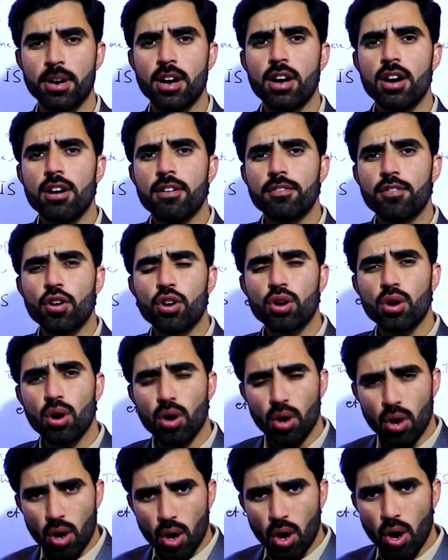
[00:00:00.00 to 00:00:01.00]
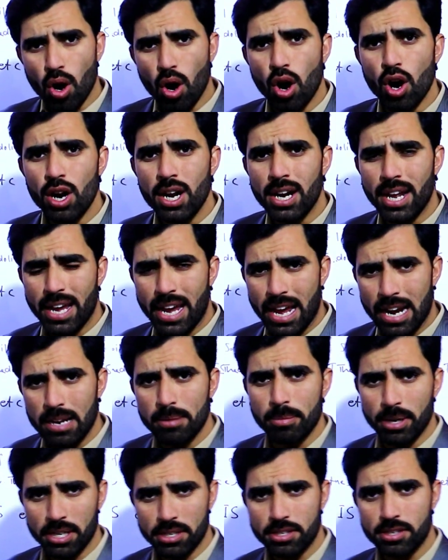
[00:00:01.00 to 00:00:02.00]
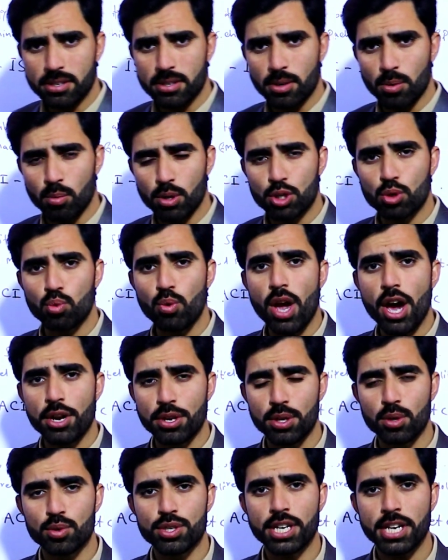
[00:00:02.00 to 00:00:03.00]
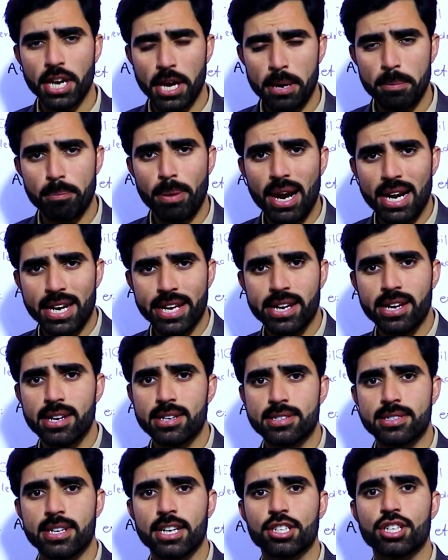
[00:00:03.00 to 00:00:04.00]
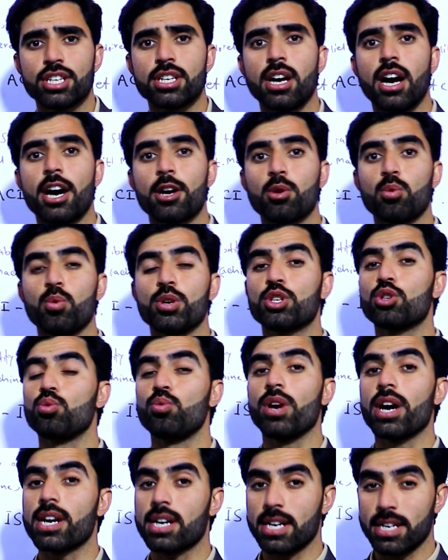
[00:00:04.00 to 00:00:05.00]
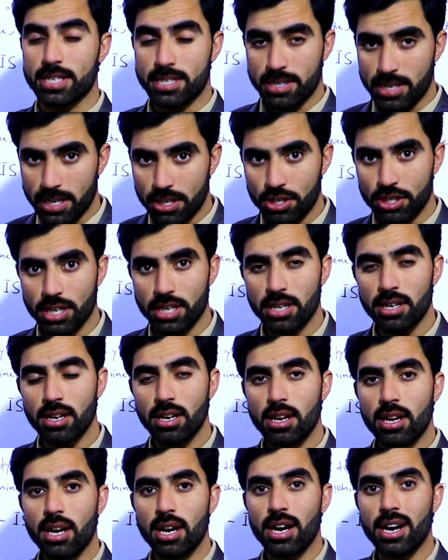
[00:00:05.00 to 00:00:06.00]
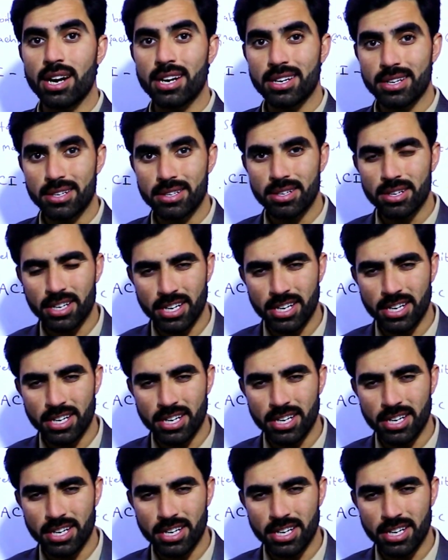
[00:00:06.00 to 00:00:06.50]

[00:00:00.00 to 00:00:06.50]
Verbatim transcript: for all elements which we are using in building construction or which we are constructing uh,